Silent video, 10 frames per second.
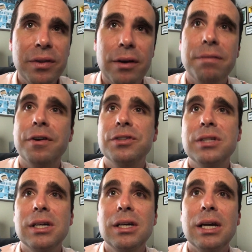there first
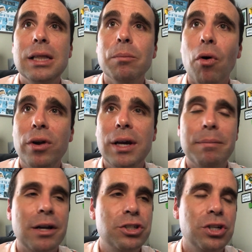thing in the morning. I'm
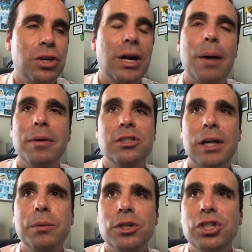not sure how much
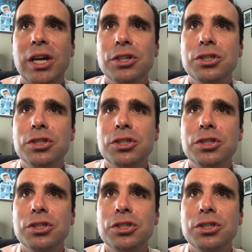that would change